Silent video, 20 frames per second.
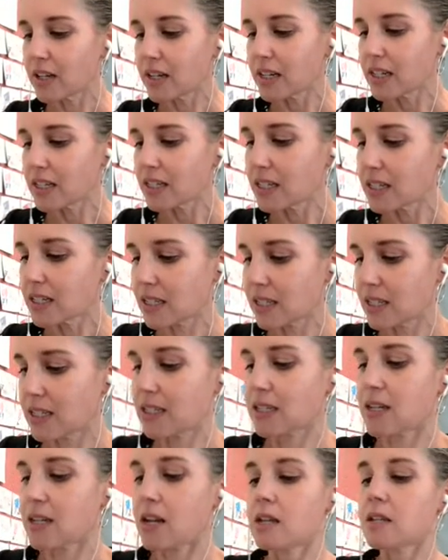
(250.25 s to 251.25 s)
line
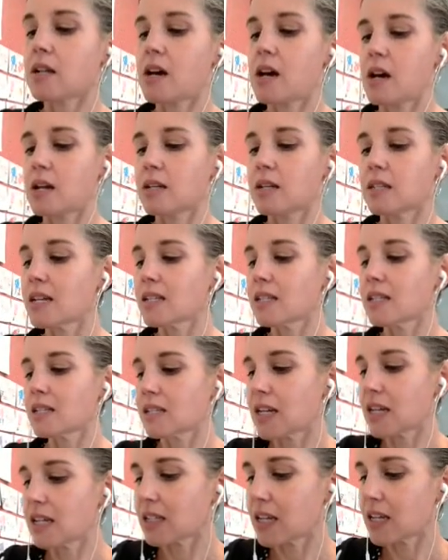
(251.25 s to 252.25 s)
test
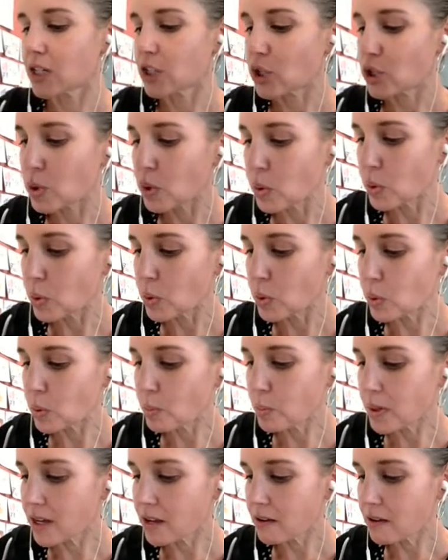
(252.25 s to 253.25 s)
states that to
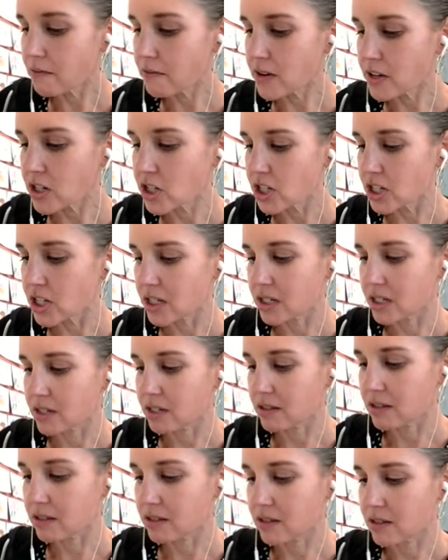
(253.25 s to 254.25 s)
be a function,
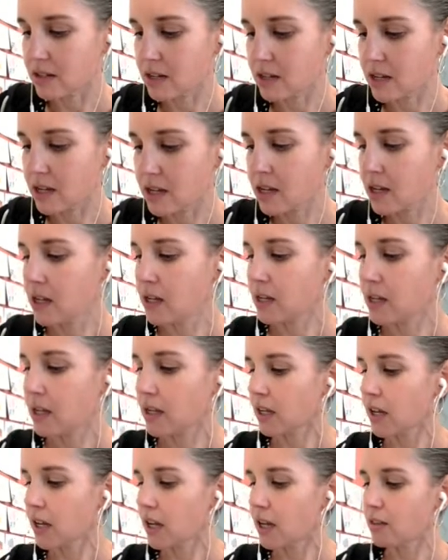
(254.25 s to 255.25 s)

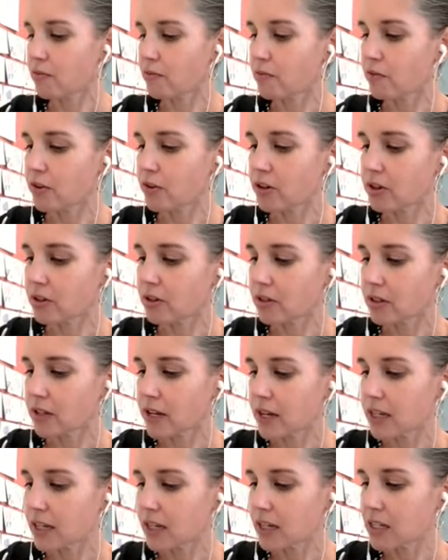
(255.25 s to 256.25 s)
okay, the vertical
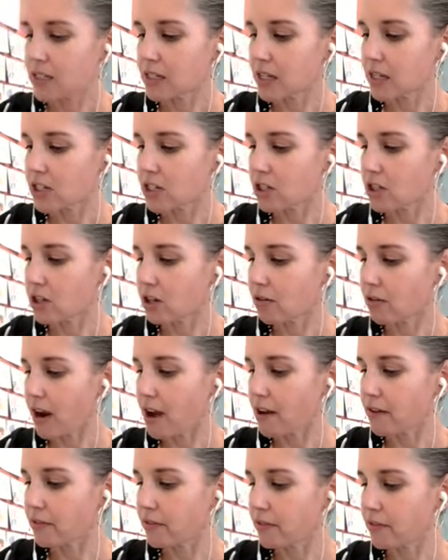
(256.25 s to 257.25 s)
line can touch the
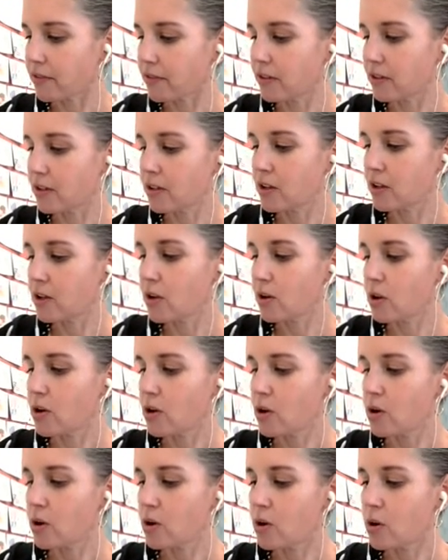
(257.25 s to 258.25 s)
graph
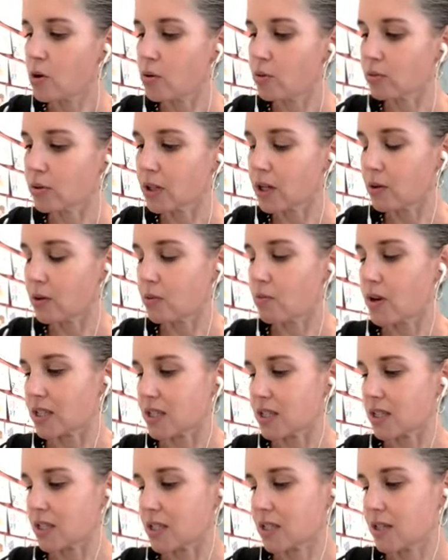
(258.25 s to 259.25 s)
only
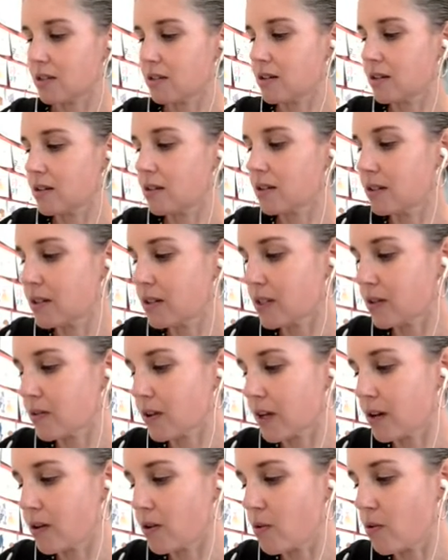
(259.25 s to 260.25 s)
once. So
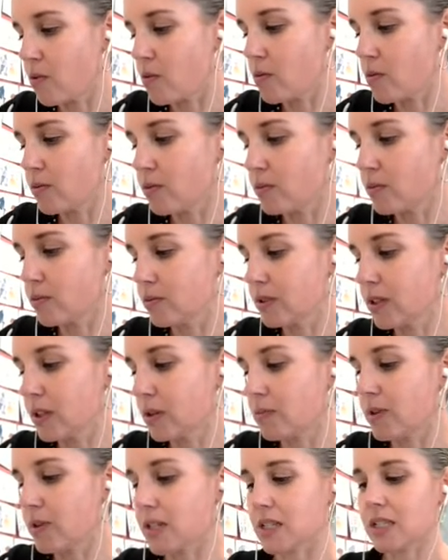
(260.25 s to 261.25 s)
again, only
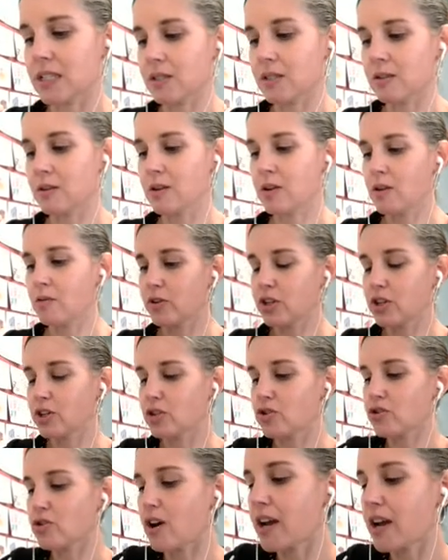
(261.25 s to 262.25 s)
once when you
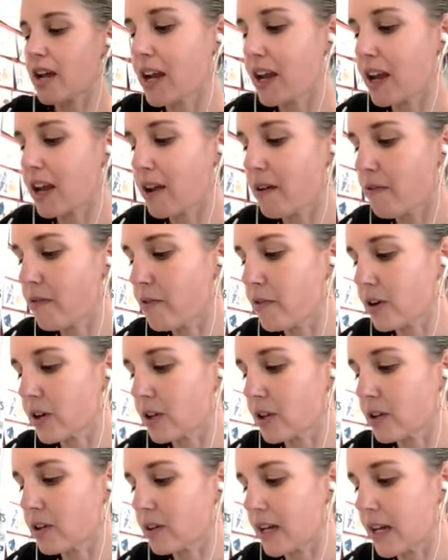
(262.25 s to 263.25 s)
draw a
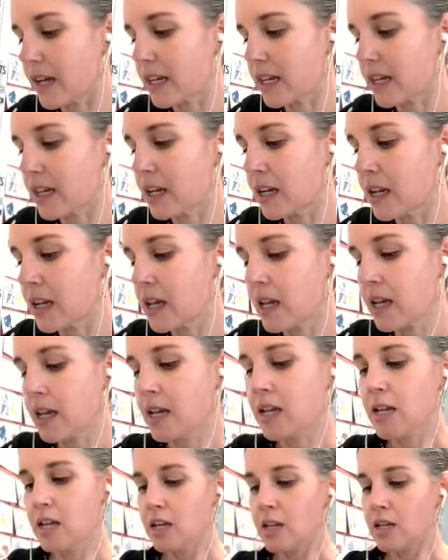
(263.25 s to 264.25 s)
vertical line.
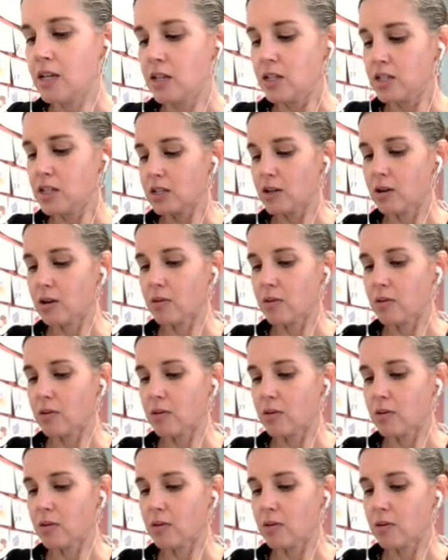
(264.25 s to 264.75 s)
So